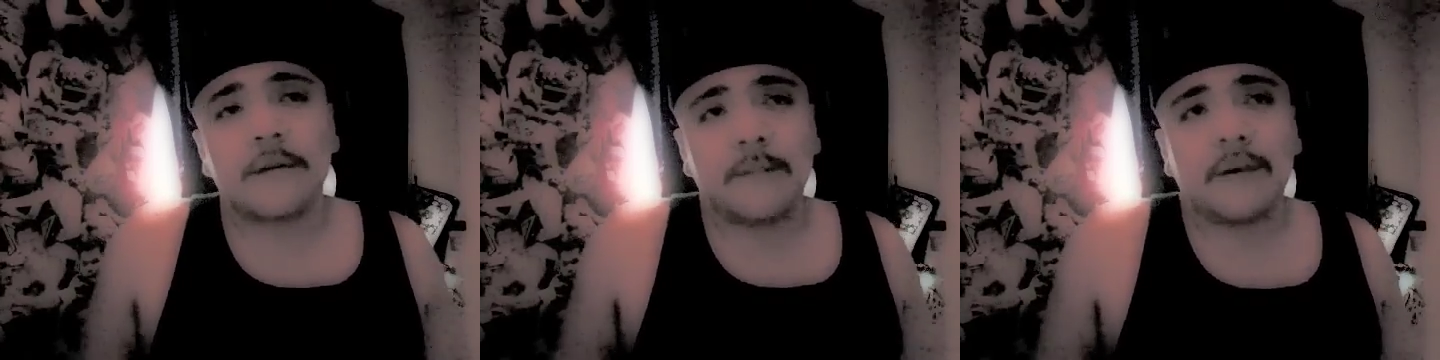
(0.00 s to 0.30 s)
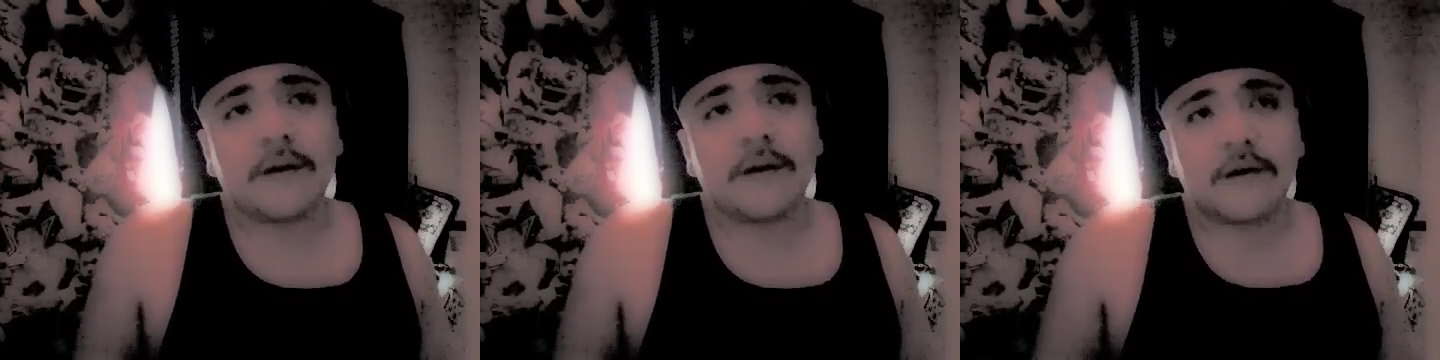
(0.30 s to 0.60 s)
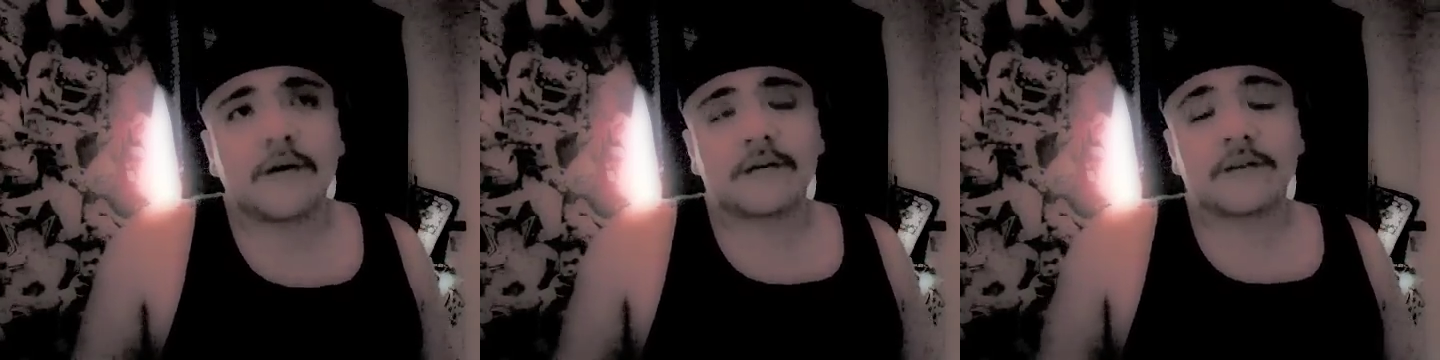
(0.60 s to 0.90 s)
But
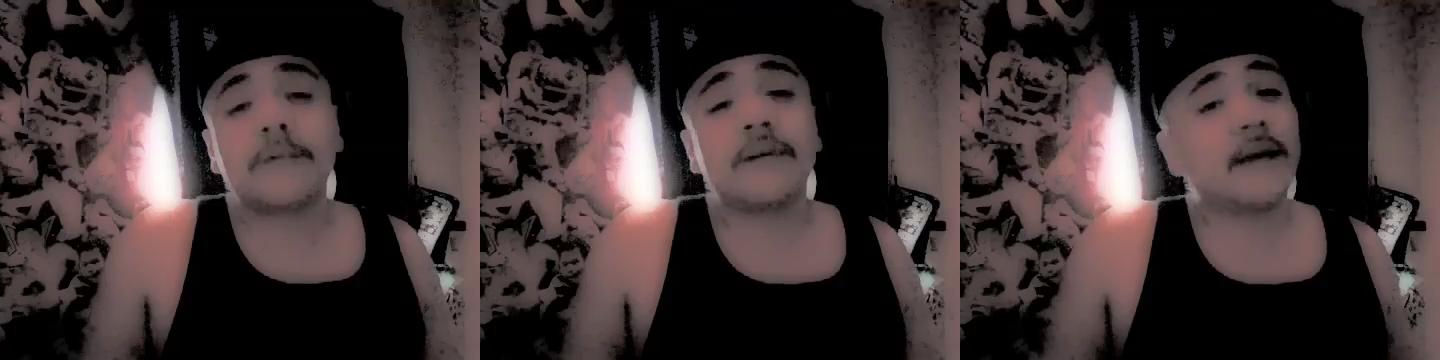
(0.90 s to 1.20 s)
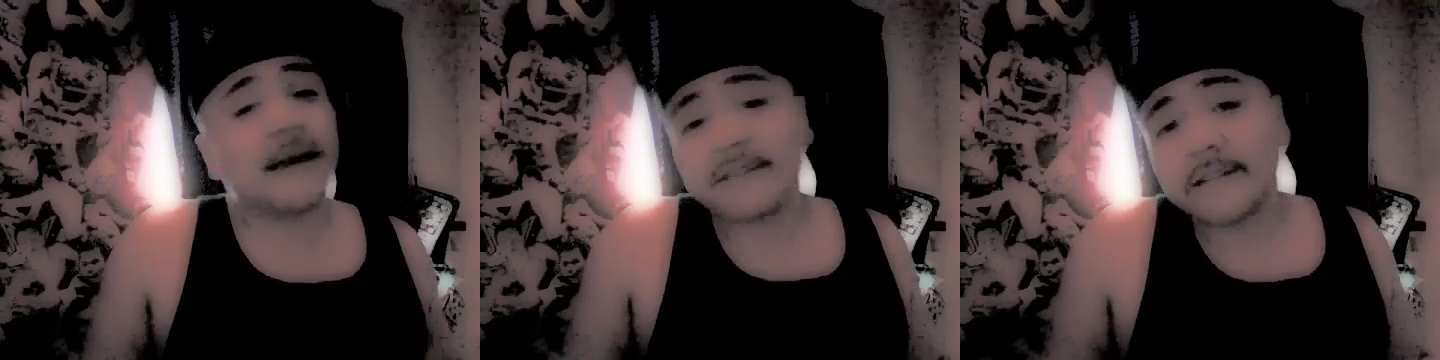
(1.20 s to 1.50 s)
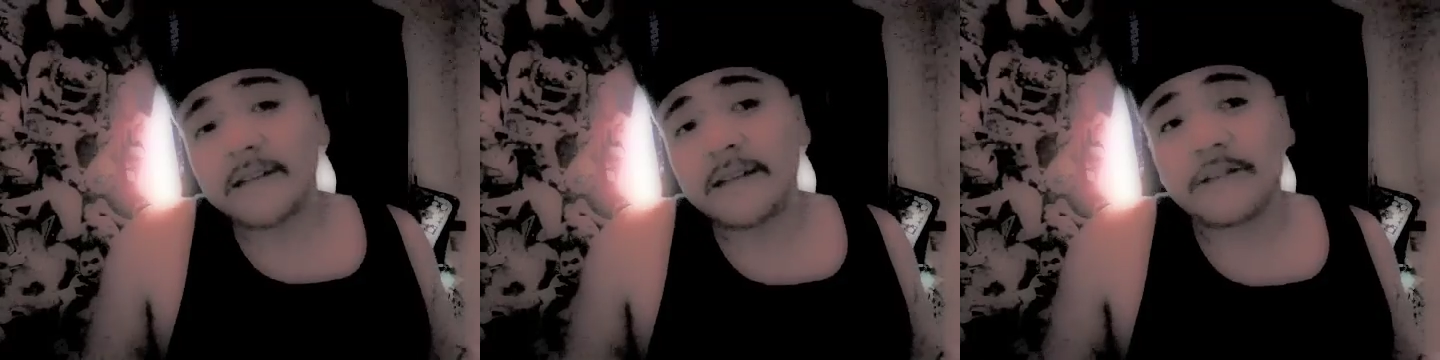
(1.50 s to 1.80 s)
it's gonna be
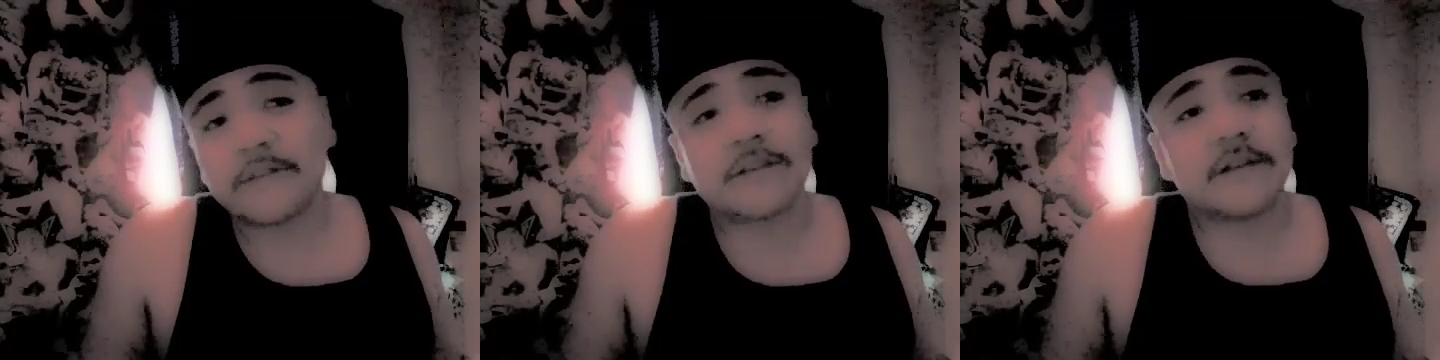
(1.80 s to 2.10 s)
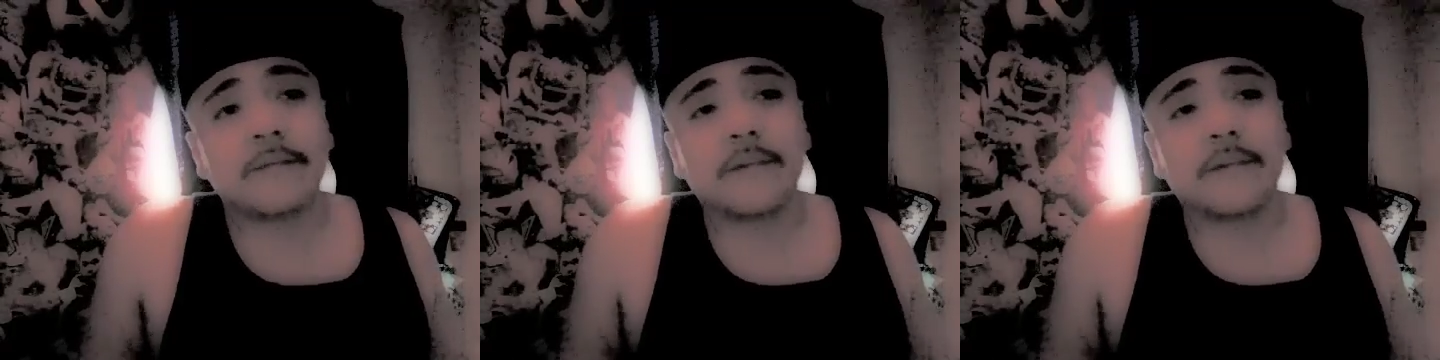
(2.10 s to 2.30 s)
actually interesting.